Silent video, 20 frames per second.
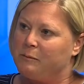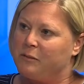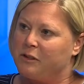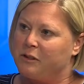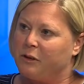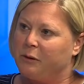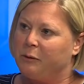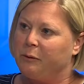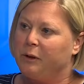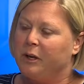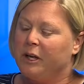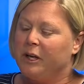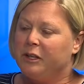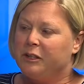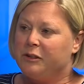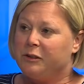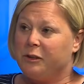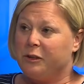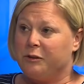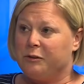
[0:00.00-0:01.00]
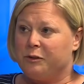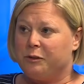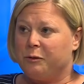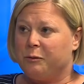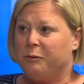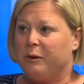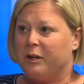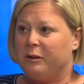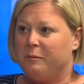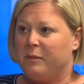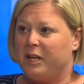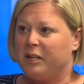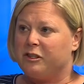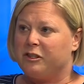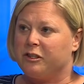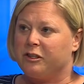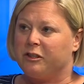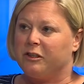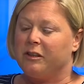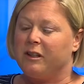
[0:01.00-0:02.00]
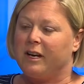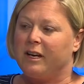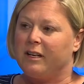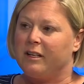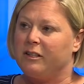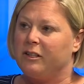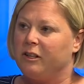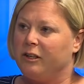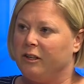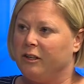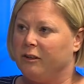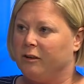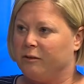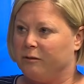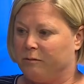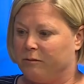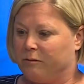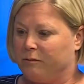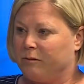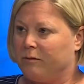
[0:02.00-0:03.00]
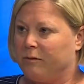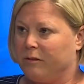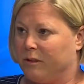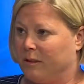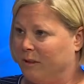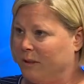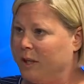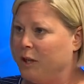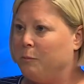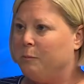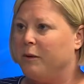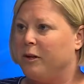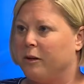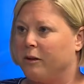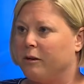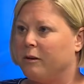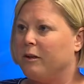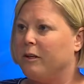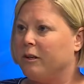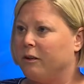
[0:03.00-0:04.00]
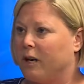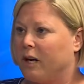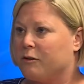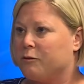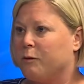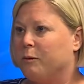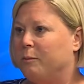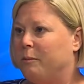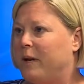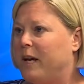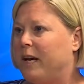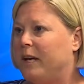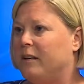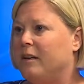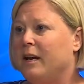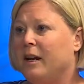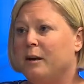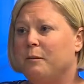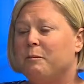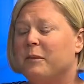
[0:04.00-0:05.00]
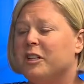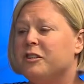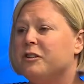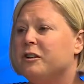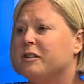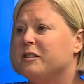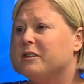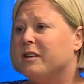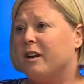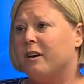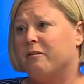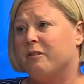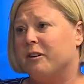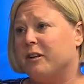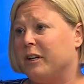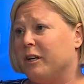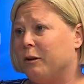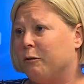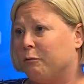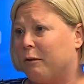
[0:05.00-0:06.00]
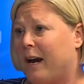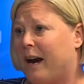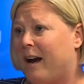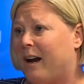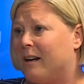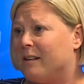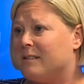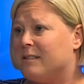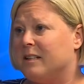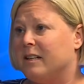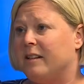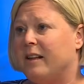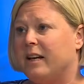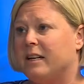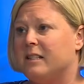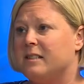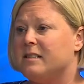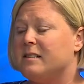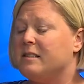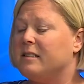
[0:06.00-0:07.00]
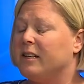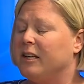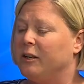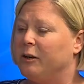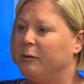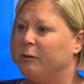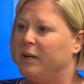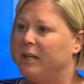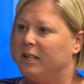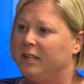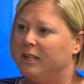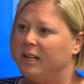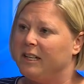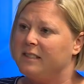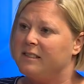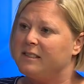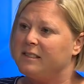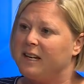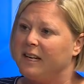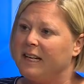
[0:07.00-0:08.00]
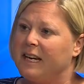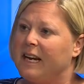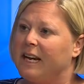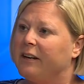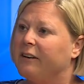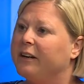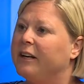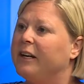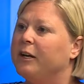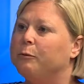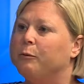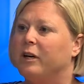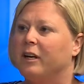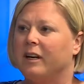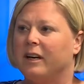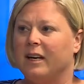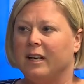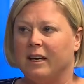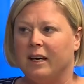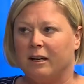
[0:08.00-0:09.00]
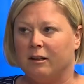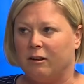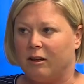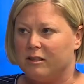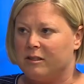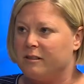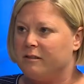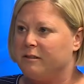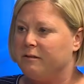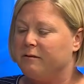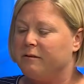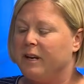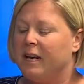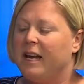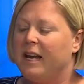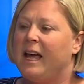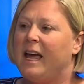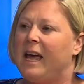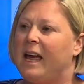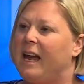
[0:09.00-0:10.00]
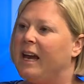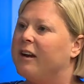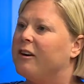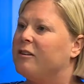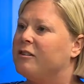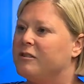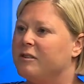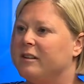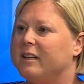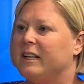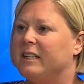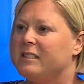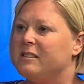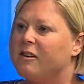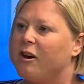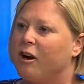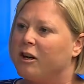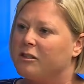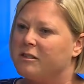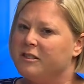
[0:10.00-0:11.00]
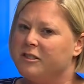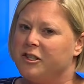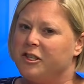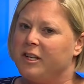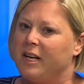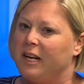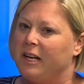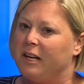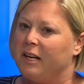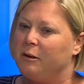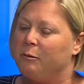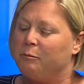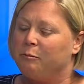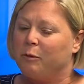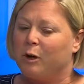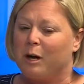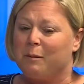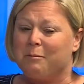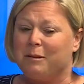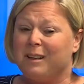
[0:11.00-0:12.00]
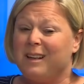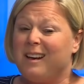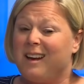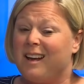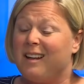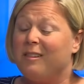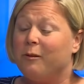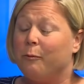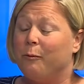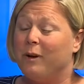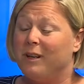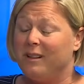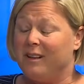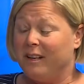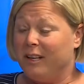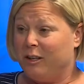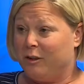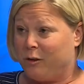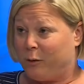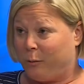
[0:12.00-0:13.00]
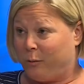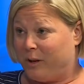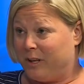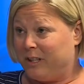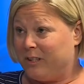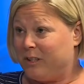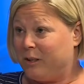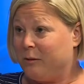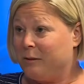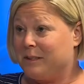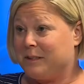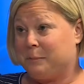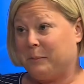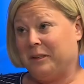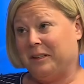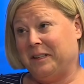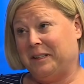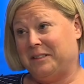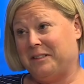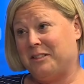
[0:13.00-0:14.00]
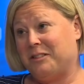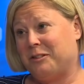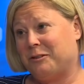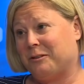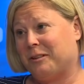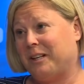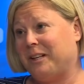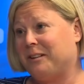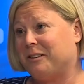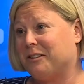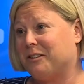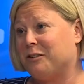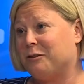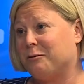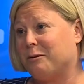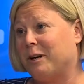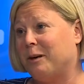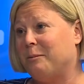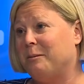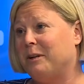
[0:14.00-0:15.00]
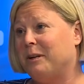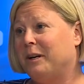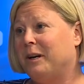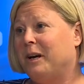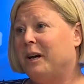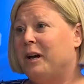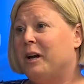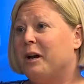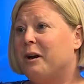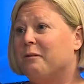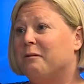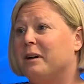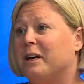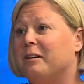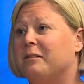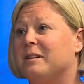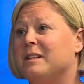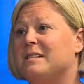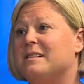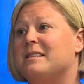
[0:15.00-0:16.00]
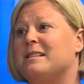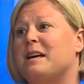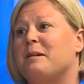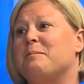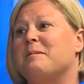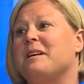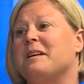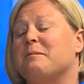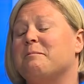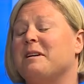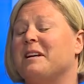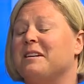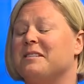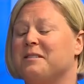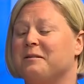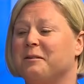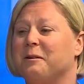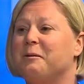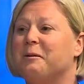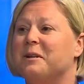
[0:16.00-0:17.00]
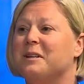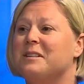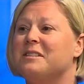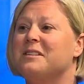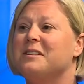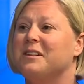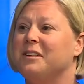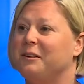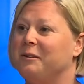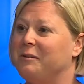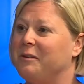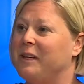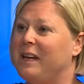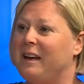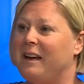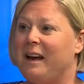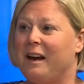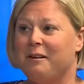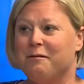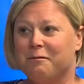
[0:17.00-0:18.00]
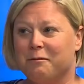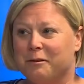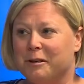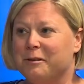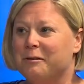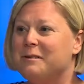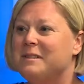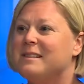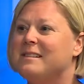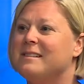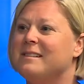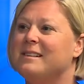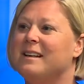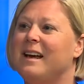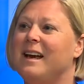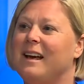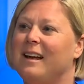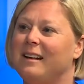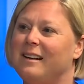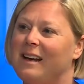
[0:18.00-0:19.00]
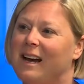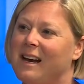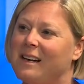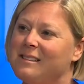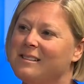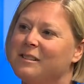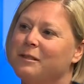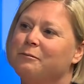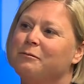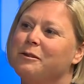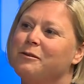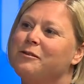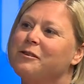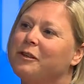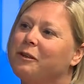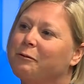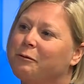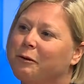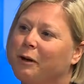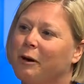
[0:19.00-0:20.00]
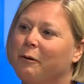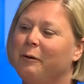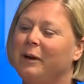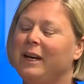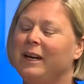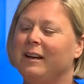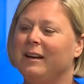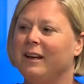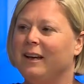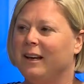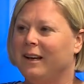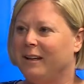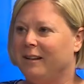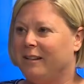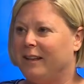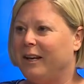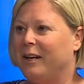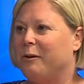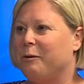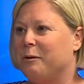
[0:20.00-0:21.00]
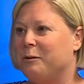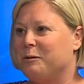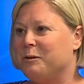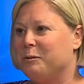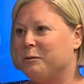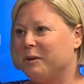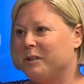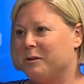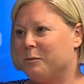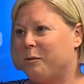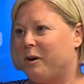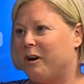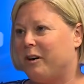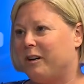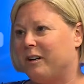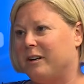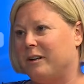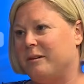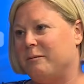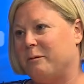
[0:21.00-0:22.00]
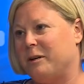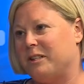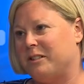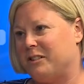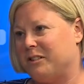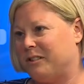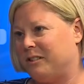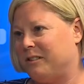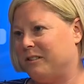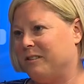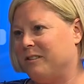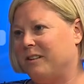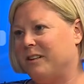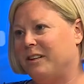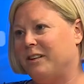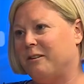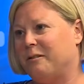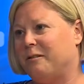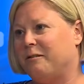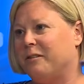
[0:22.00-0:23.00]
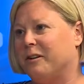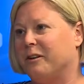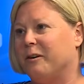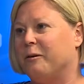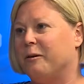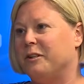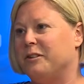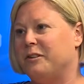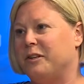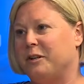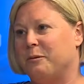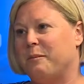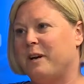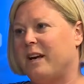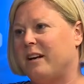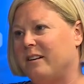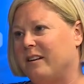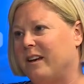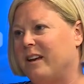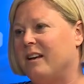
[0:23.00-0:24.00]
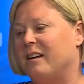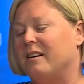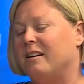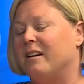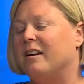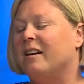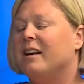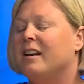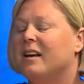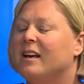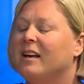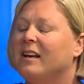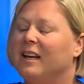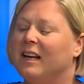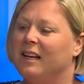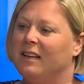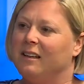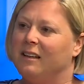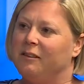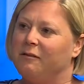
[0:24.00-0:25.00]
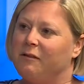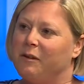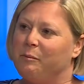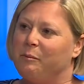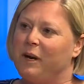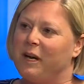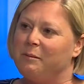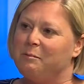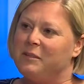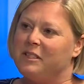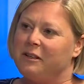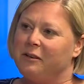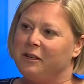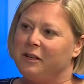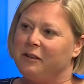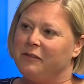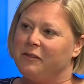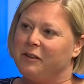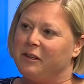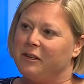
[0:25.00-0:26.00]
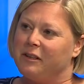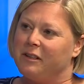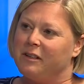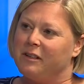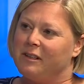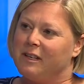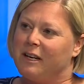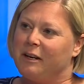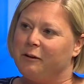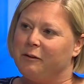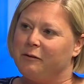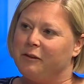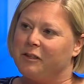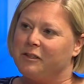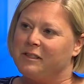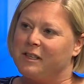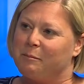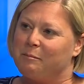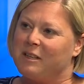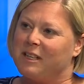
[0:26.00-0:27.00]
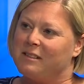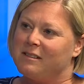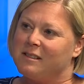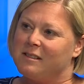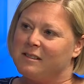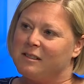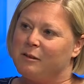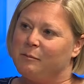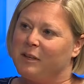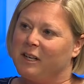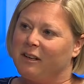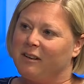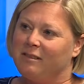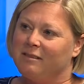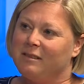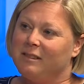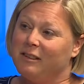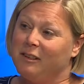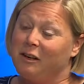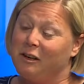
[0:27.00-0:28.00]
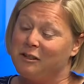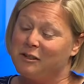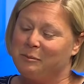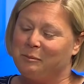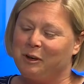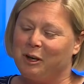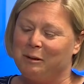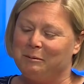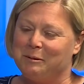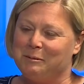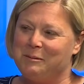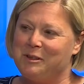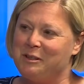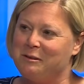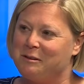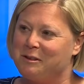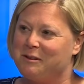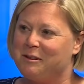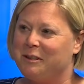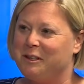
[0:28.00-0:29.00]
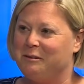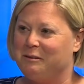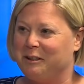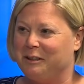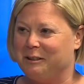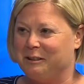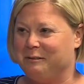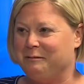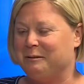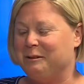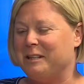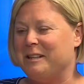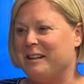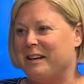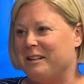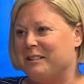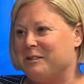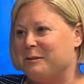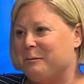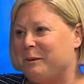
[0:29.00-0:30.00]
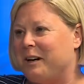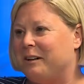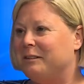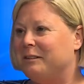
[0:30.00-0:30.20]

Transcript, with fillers: So, so you do want to make sure that you keep right. your, your actual bed make sure it's covered in grass and that it's you know in a nice sunny area where it can get lots of air so that it's oxygenating properly. And the one thing you don't want to do is plant a tree or a shrub around the septic because of course, you know, they have roots and as the roots are growing, they go towards water which, you know, if they're going to your bed can can lift the pipes out of your out of your septic system and cause a problem too. So you want to avoid that as well.